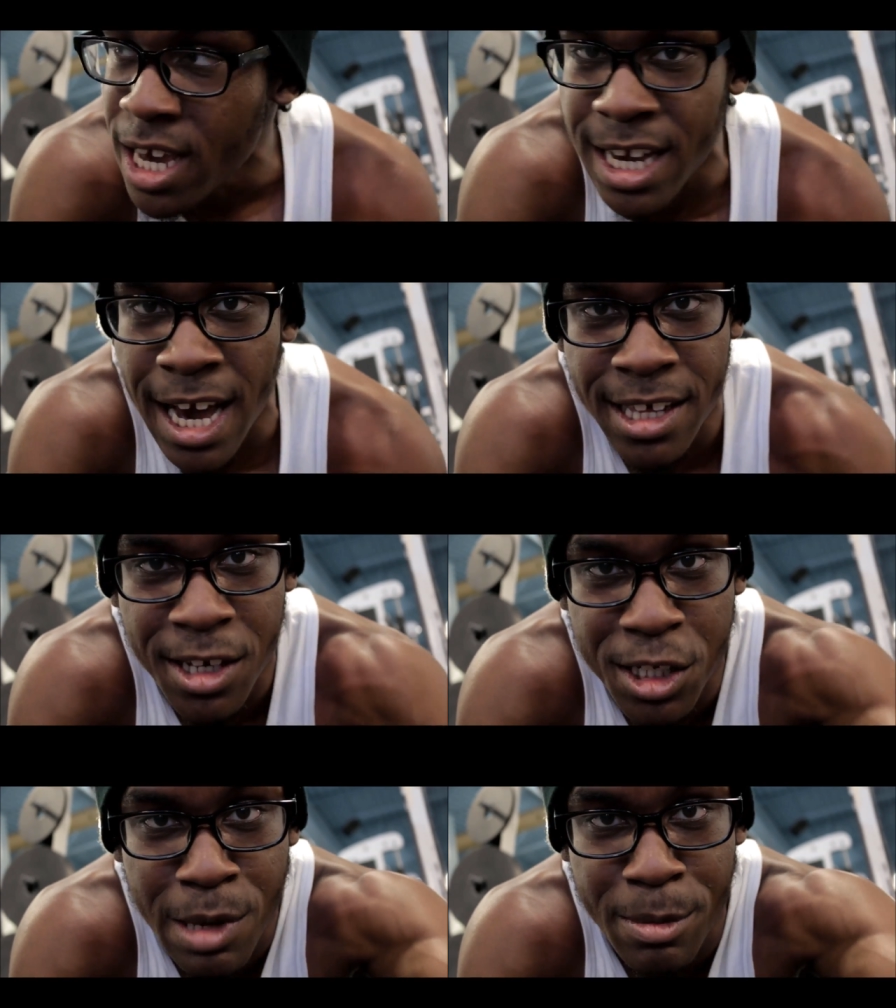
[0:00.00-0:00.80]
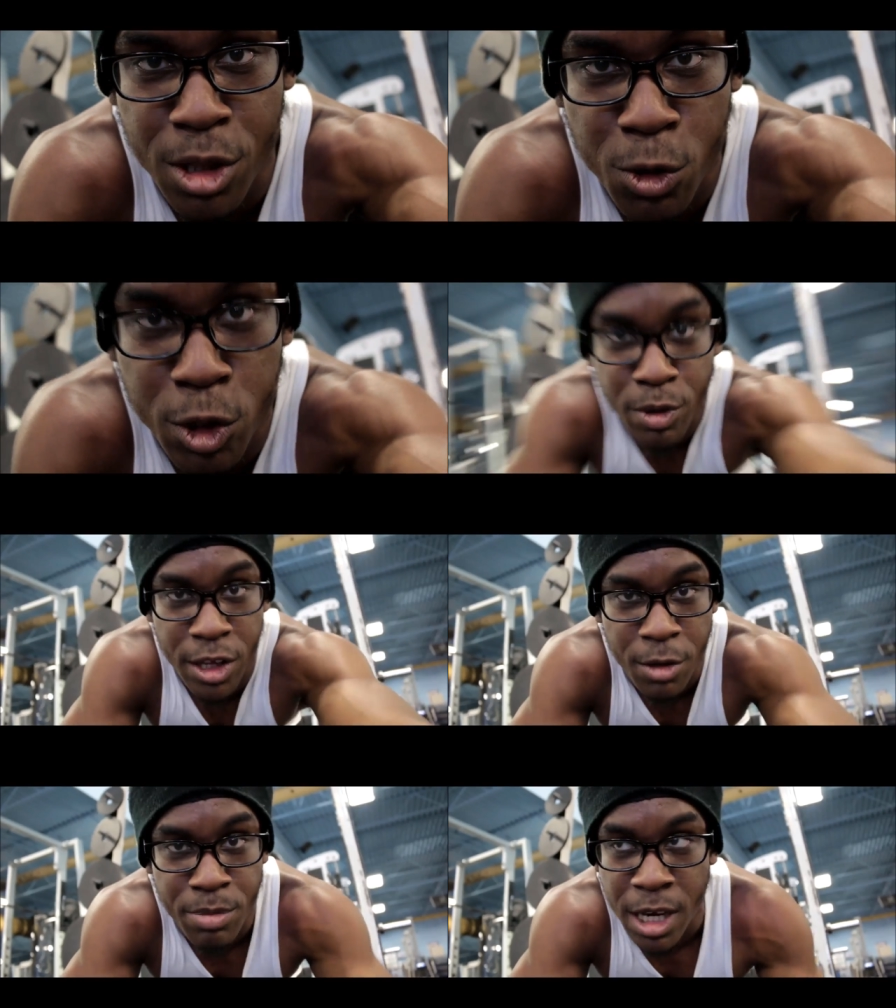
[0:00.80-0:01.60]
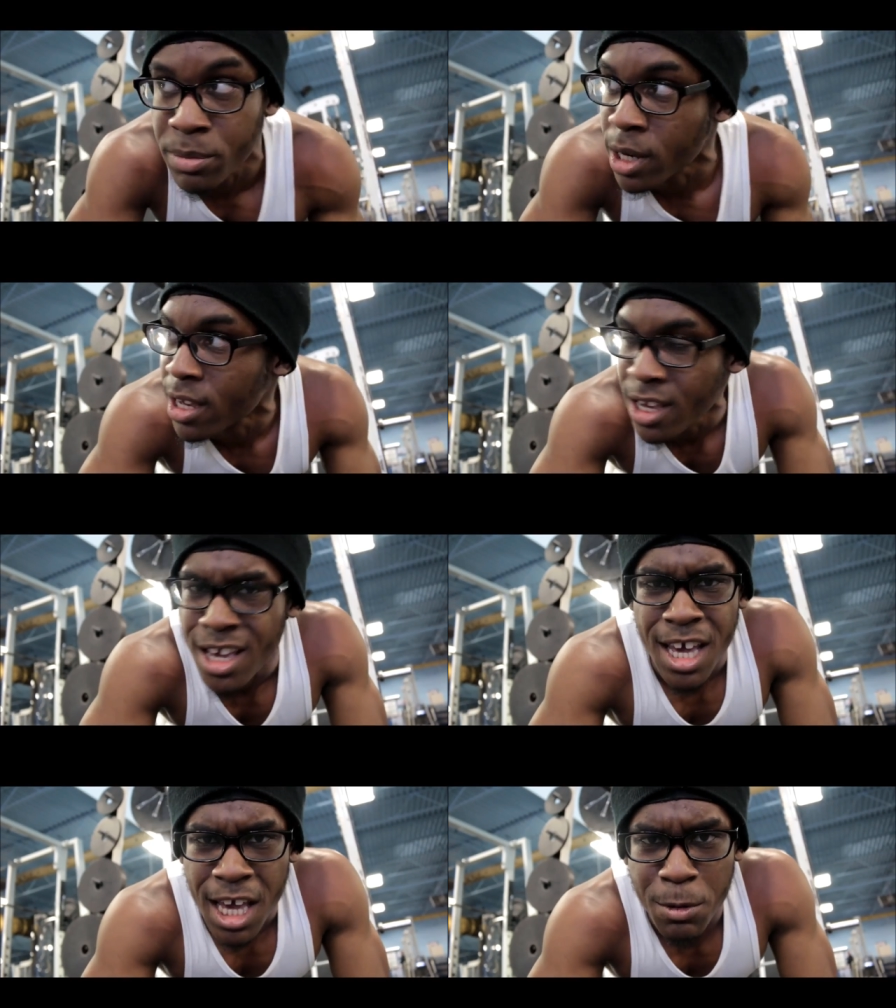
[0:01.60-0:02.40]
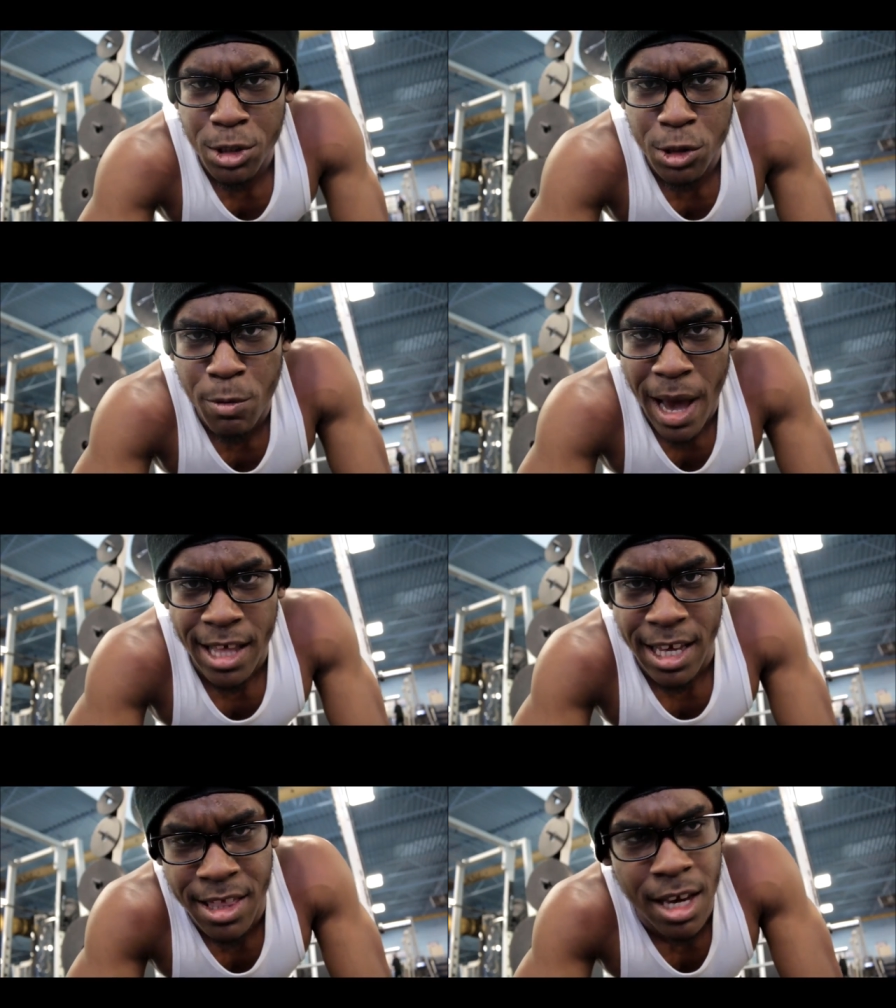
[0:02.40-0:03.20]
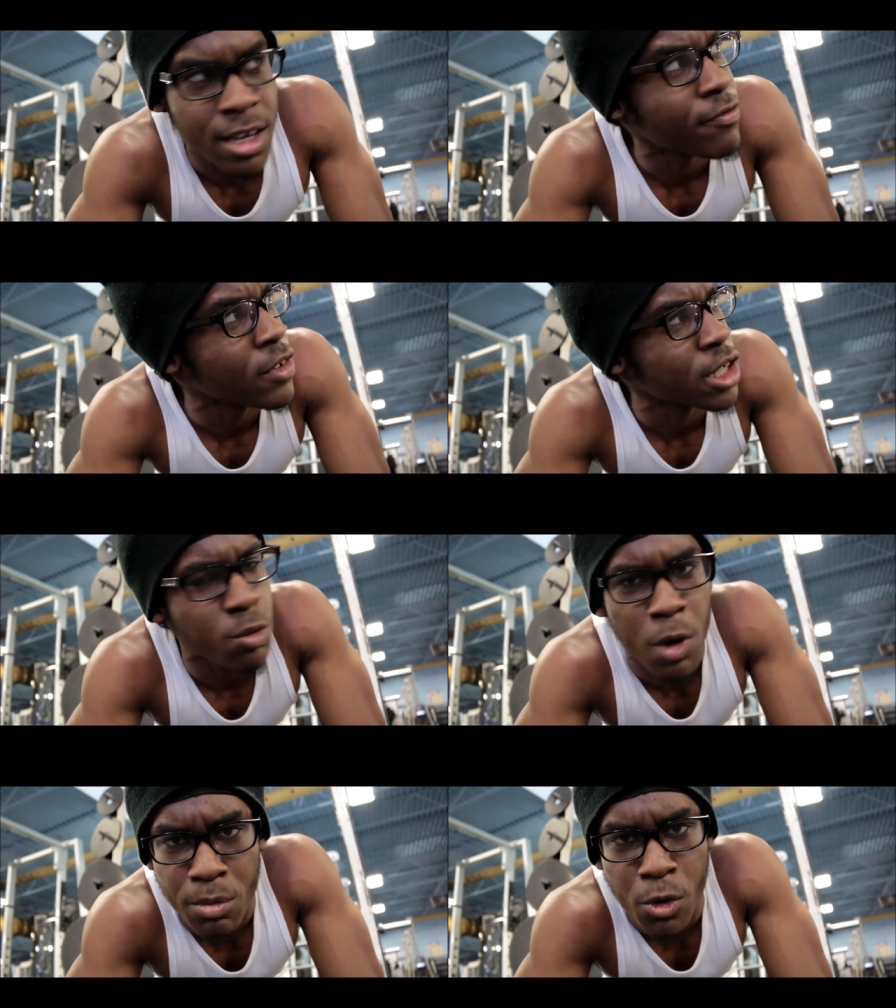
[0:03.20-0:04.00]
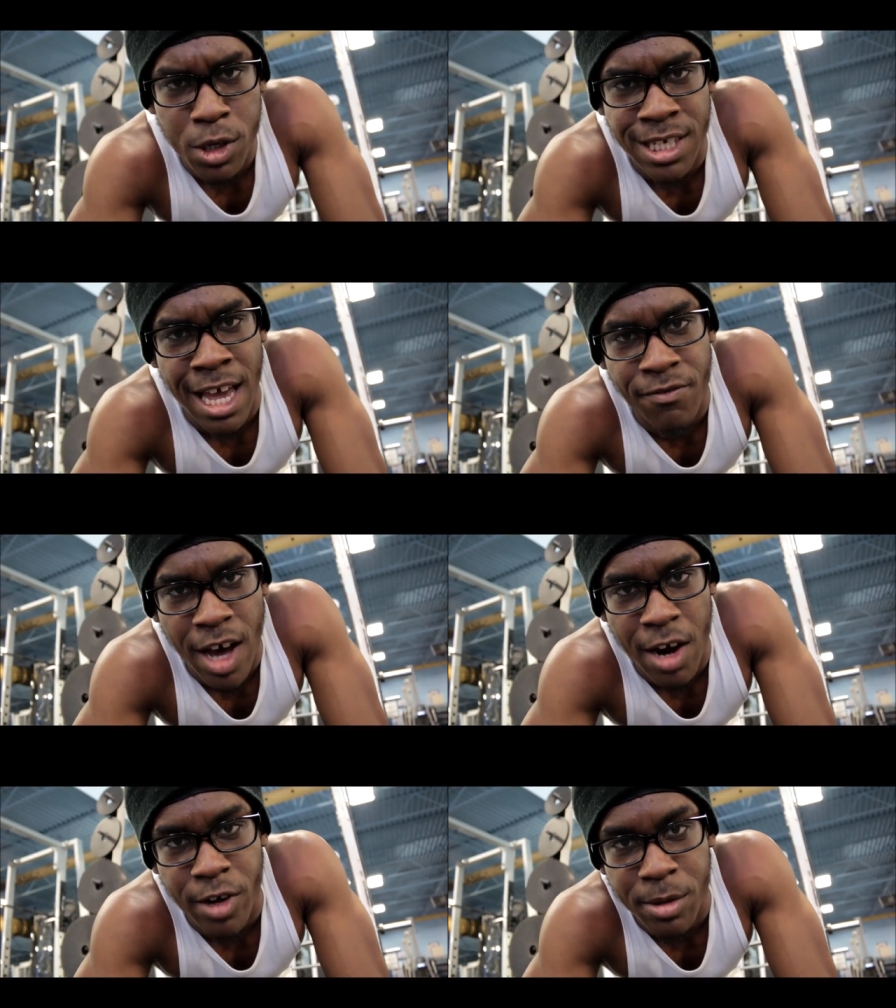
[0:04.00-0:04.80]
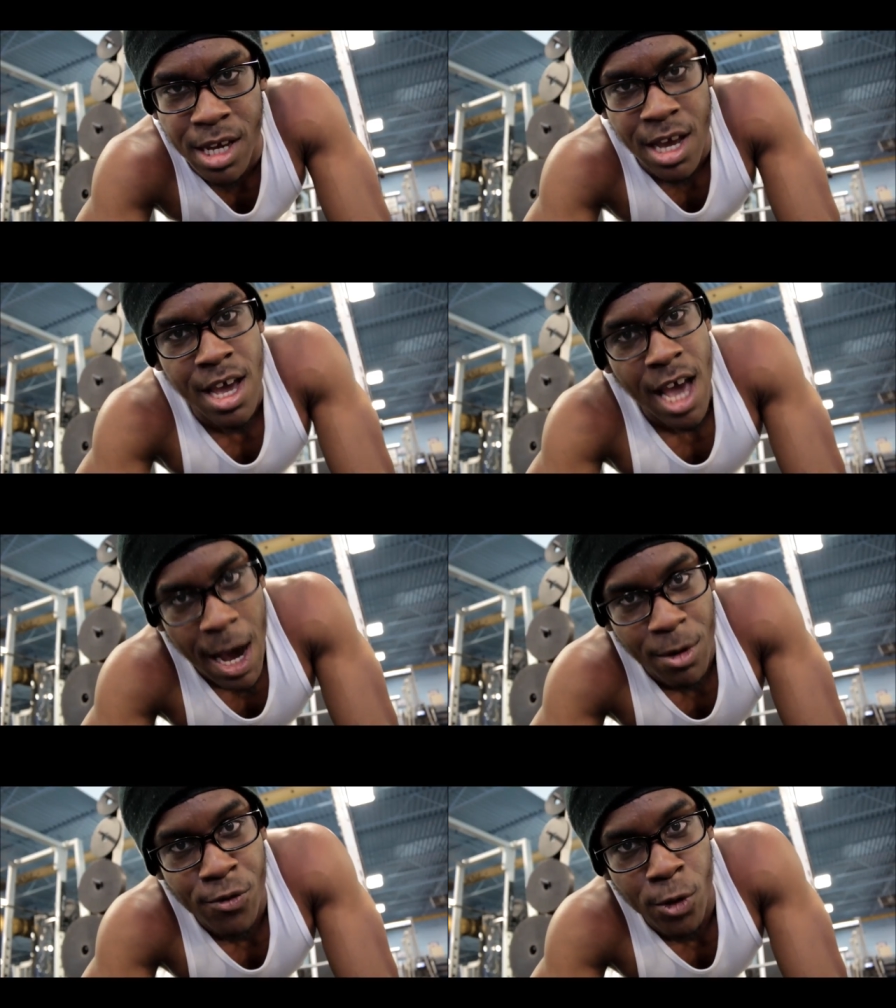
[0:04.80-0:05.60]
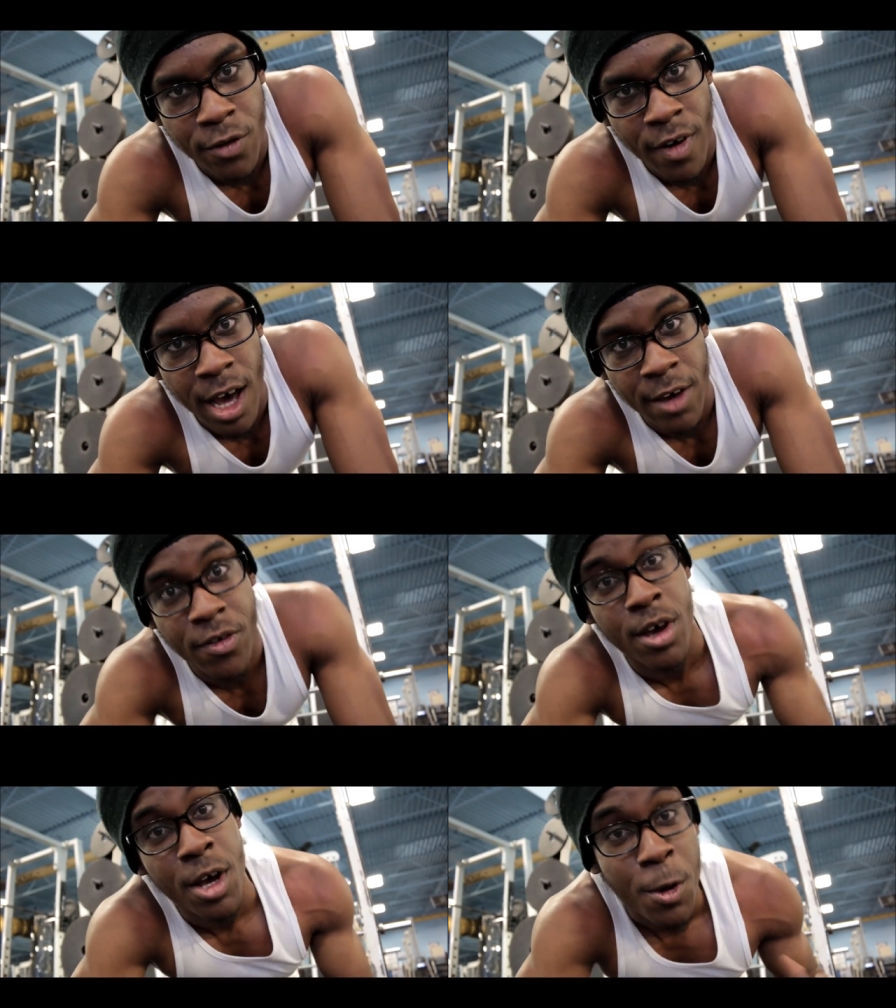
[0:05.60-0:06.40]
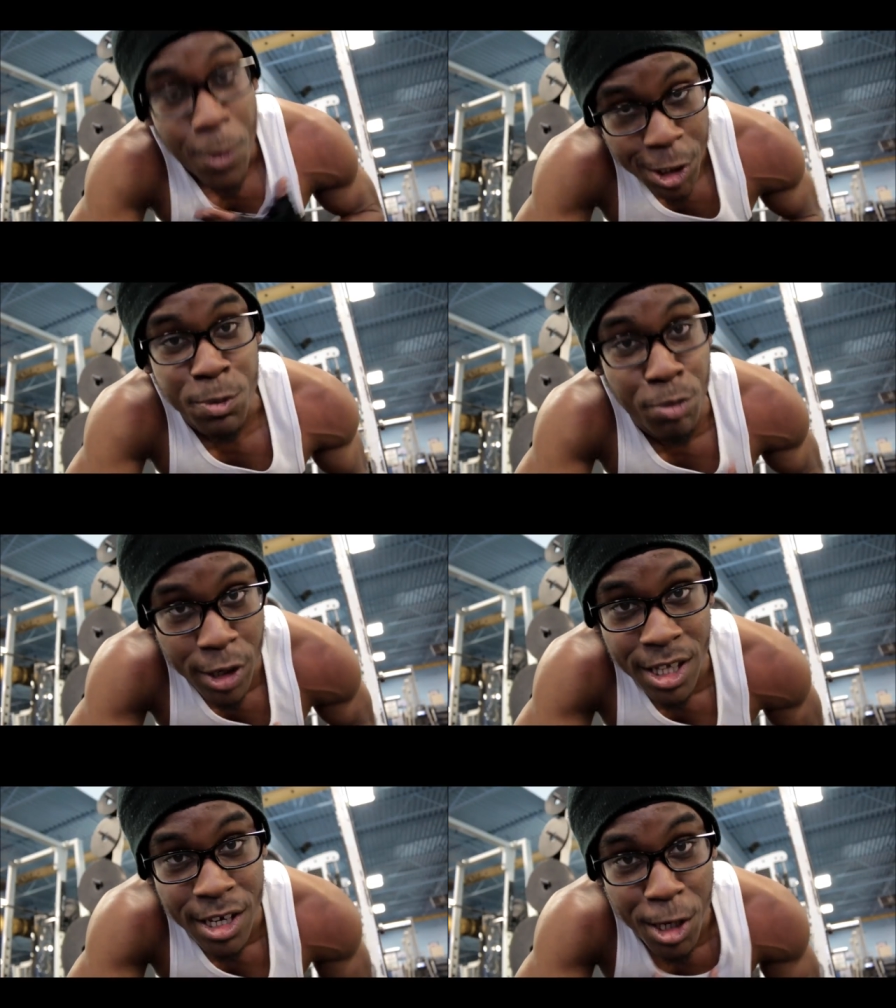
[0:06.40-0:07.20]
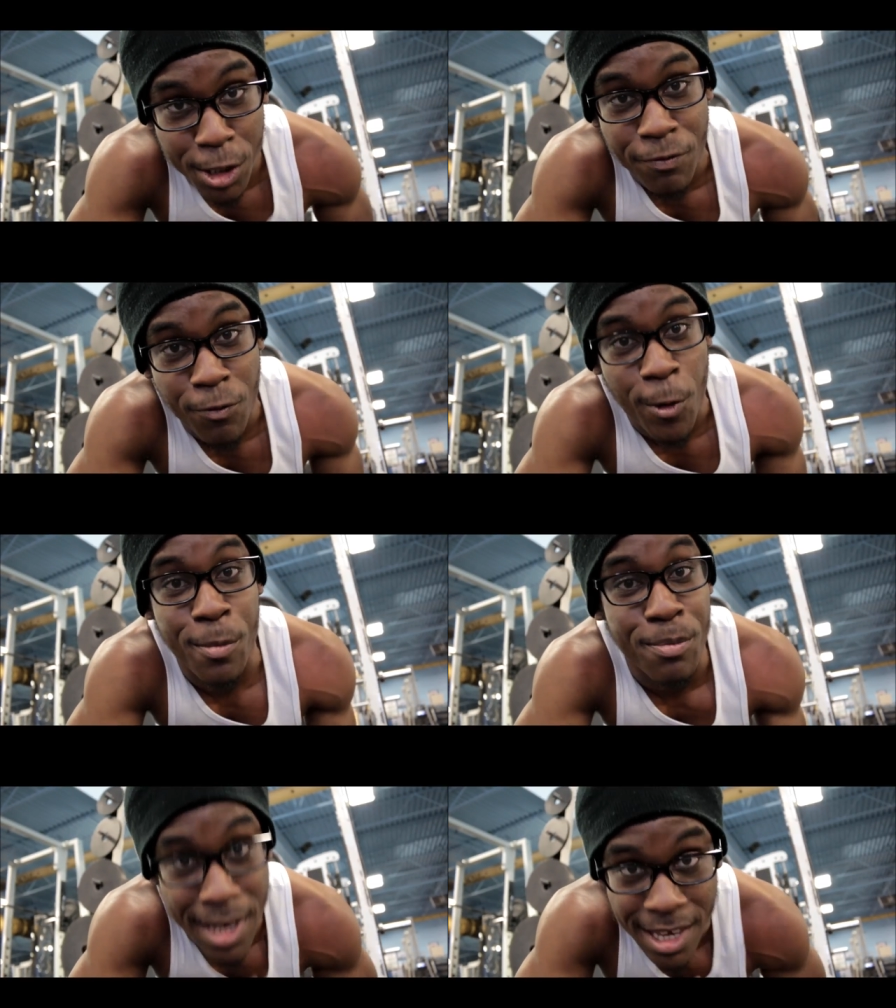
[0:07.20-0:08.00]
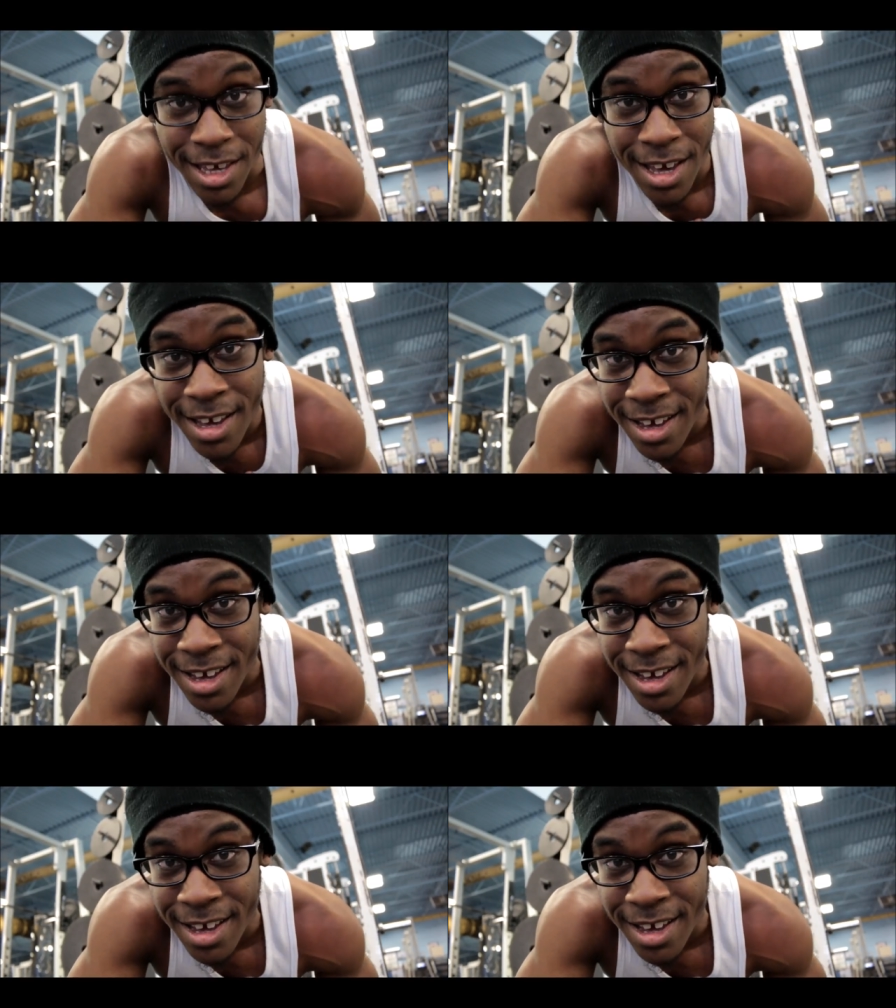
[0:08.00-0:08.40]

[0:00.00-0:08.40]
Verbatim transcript: It kind of does make me lose breath a bit, but it wasn't too bad. I think I could finish one more set, five reps at 145, which is pretty good for me.